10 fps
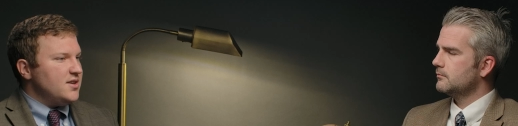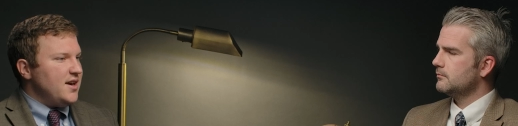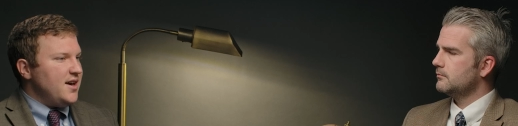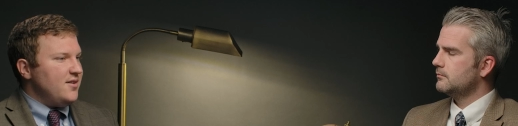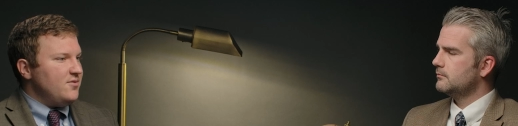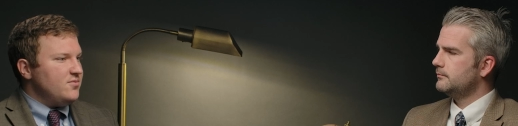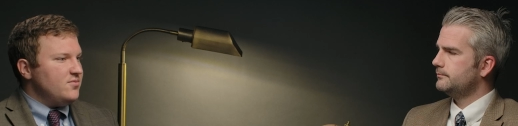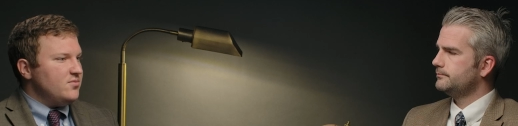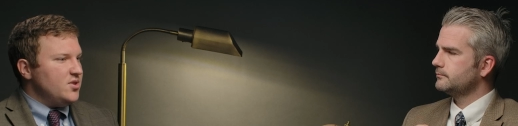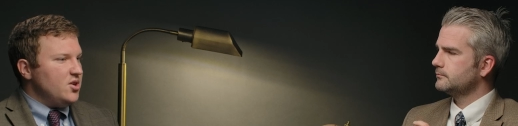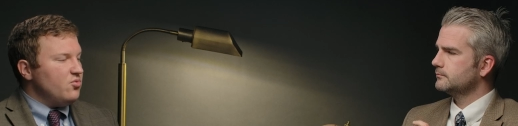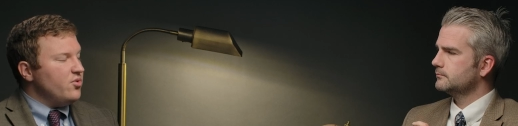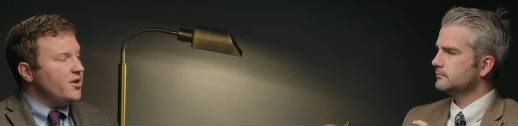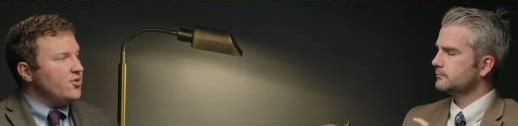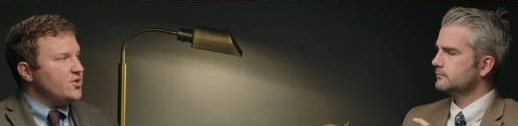Speaker 1: to have,
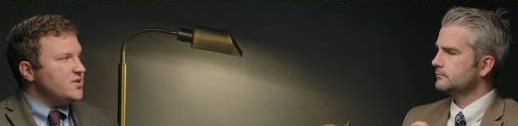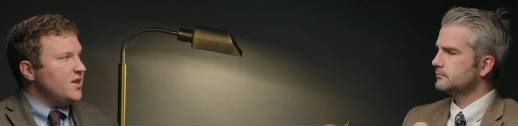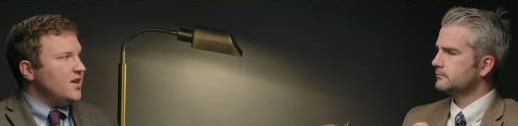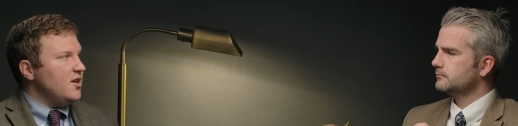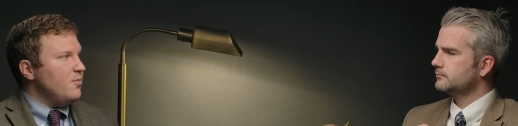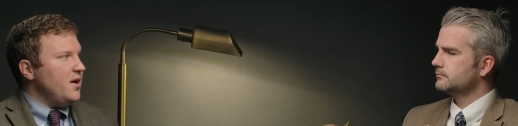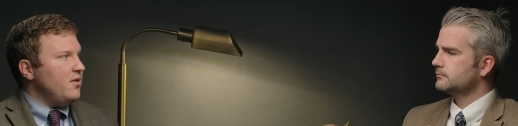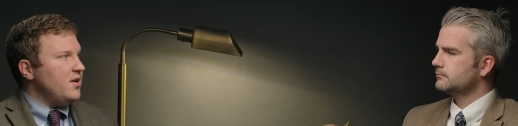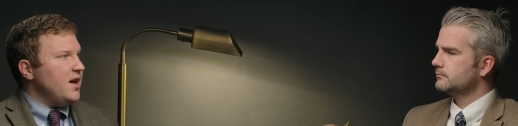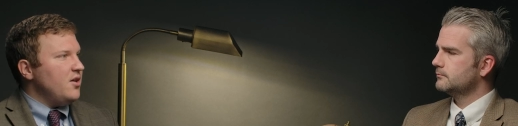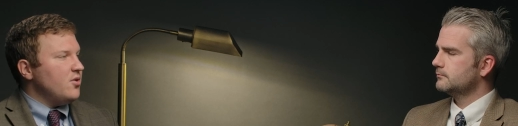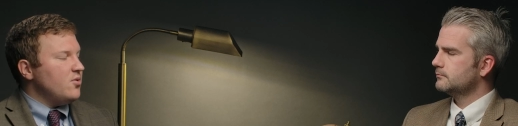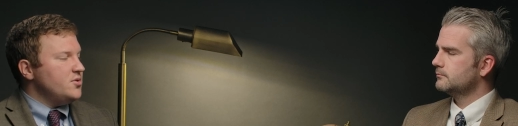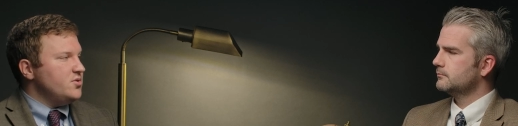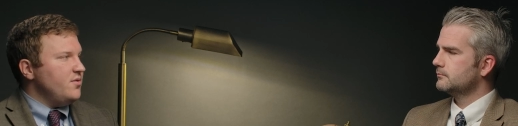rigorous thinking about how the
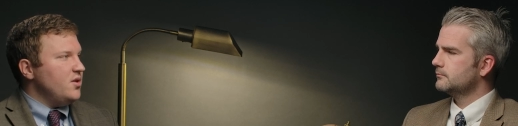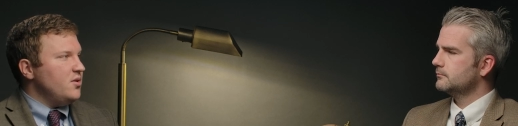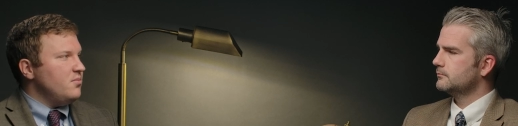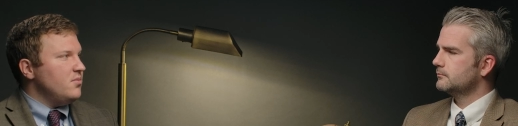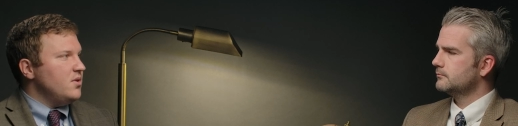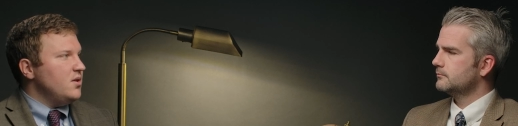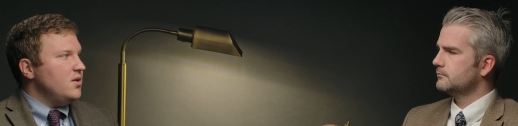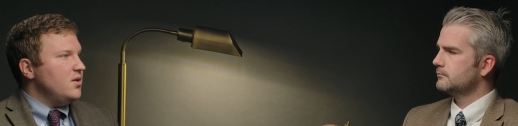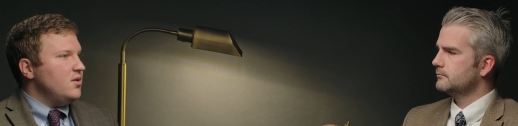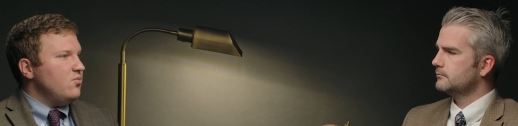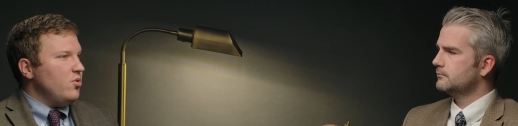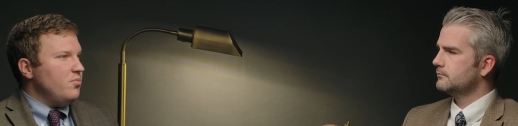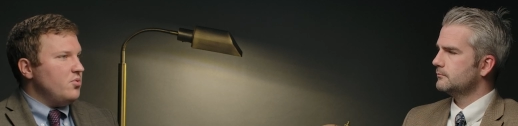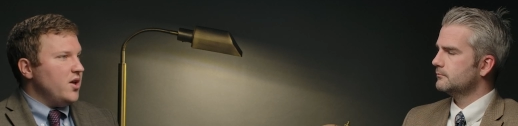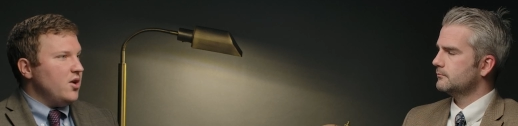quadrivium
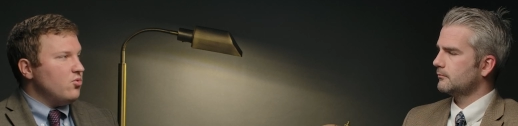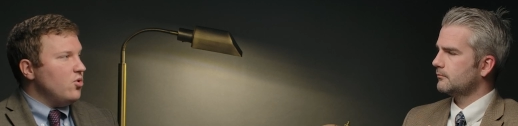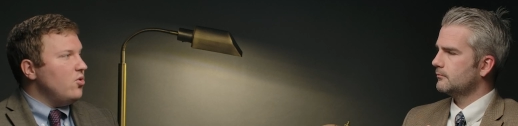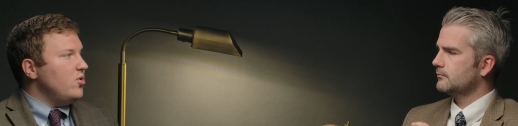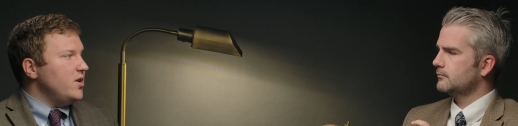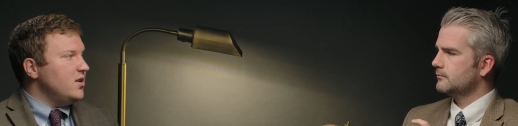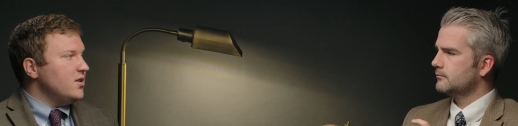will play a role